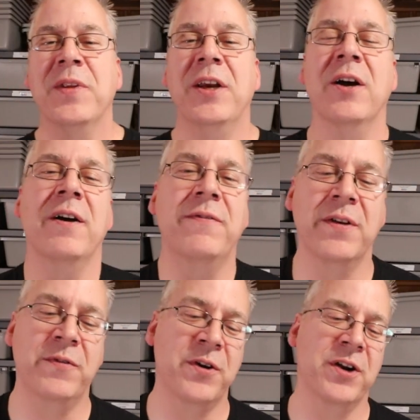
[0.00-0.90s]
you know, if
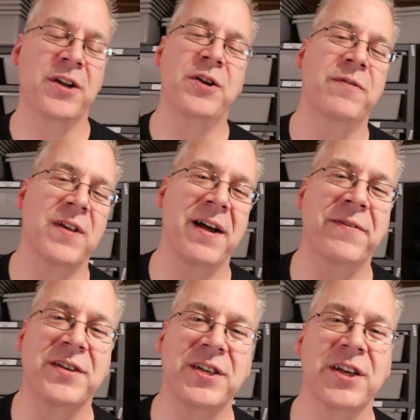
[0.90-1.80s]
you're going to do fly
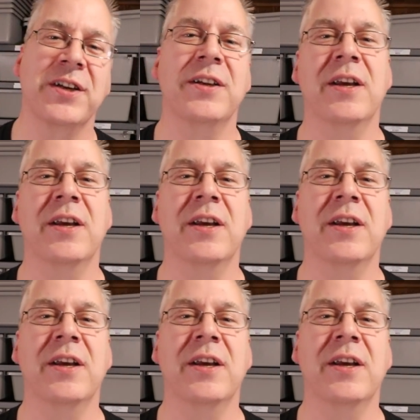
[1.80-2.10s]
fishing,